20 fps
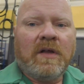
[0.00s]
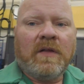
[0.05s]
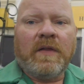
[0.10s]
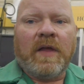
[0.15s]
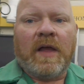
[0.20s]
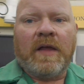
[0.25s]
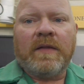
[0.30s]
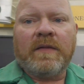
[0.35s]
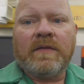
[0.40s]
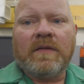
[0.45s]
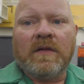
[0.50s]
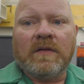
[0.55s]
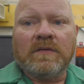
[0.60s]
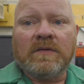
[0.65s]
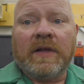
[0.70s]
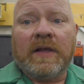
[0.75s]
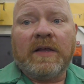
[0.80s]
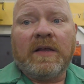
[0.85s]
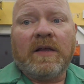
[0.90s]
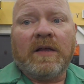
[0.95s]
that the
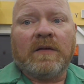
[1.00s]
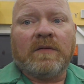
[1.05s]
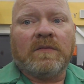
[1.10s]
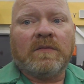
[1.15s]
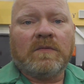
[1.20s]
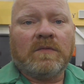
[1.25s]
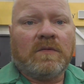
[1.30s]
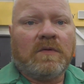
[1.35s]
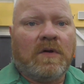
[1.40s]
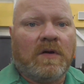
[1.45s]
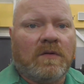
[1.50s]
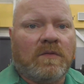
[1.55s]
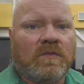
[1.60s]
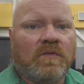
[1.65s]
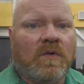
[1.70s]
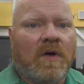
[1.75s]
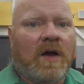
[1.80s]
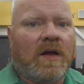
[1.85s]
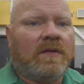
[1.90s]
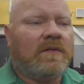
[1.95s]
Lincoln could
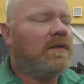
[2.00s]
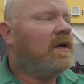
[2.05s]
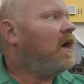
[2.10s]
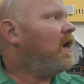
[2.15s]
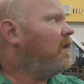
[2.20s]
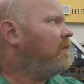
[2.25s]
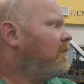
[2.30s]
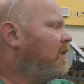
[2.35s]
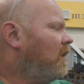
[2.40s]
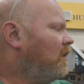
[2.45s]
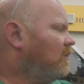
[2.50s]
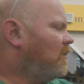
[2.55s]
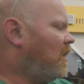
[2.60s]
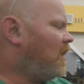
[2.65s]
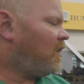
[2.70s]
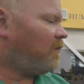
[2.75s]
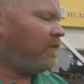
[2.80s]
run. A lot